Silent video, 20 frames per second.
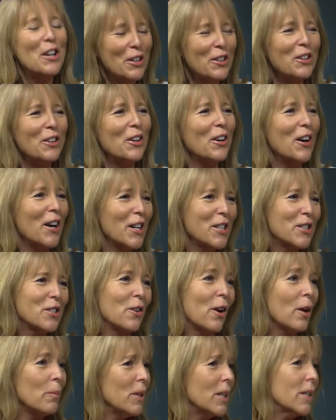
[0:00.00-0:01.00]
But I do.
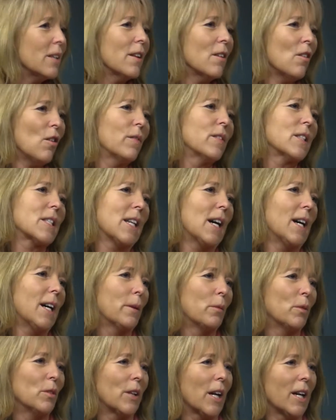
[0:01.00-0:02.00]
I mean, obviously I
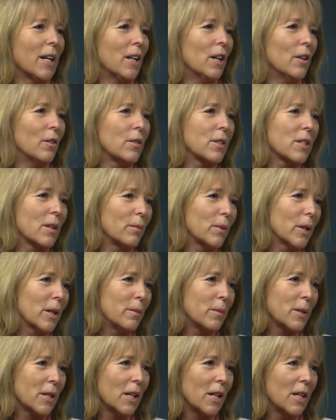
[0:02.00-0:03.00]
will get notes
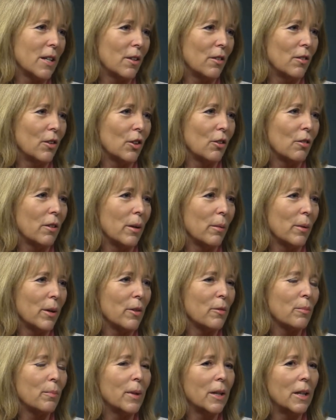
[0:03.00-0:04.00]
sometimes that I don't agree
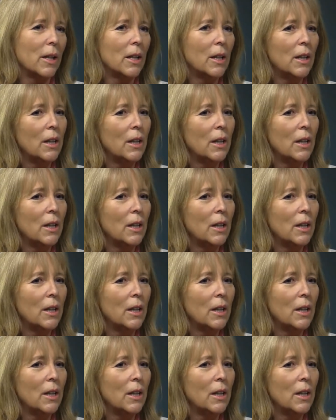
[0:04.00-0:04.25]
with, but...